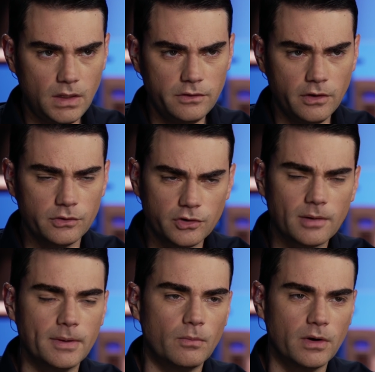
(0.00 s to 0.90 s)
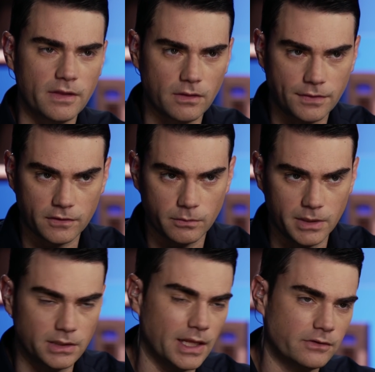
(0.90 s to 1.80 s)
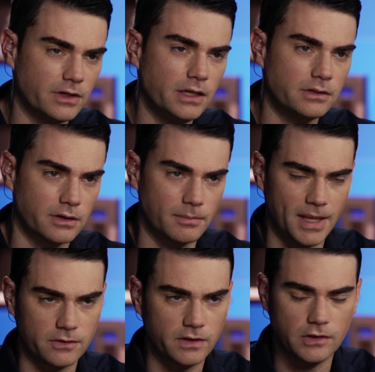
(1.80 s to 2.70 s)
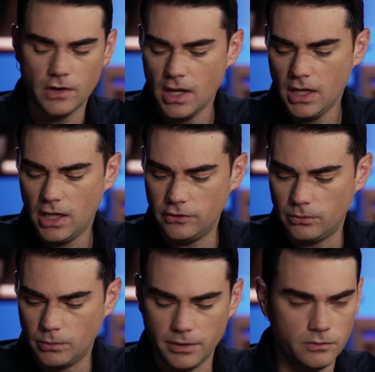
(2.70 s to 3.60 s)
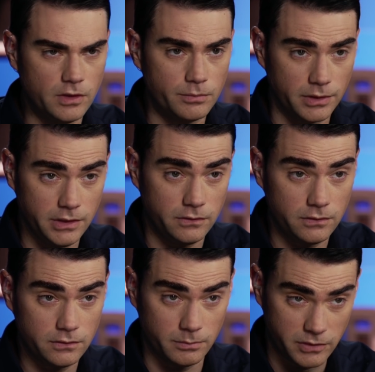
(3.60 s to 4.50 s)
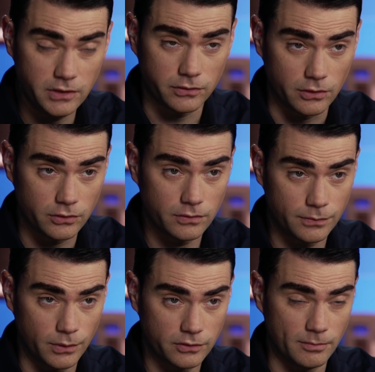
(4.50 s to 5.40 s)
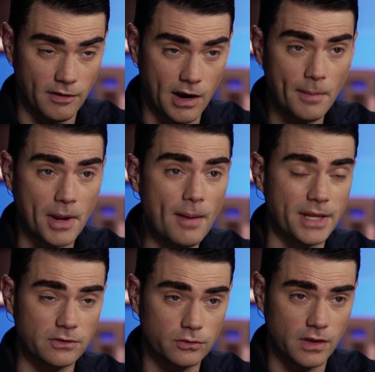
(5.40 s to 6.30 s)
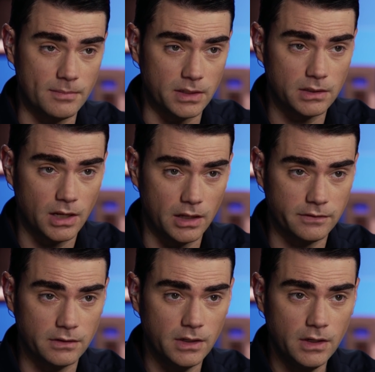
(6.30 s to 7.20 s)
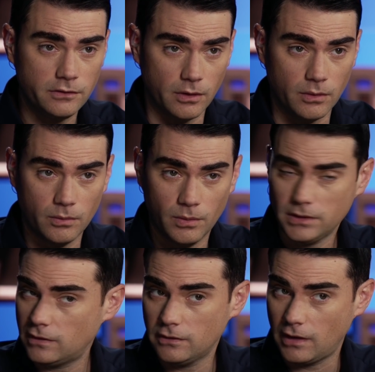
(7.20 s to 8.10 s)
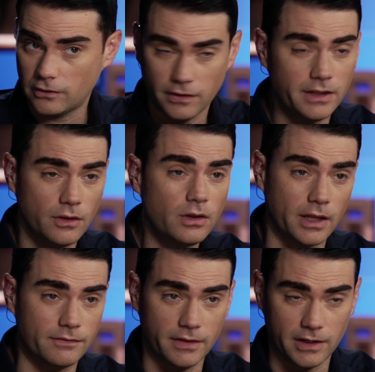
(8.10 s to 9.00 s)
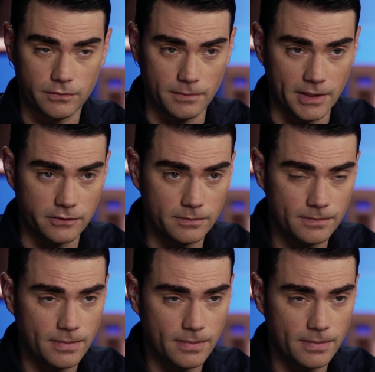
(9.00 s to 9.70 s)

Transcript: So, Jeremy, one of the other things that we did last night during backstage is we did release some teasers for some of our upcoming entertainment content. So, what does our slate look like for the next few months?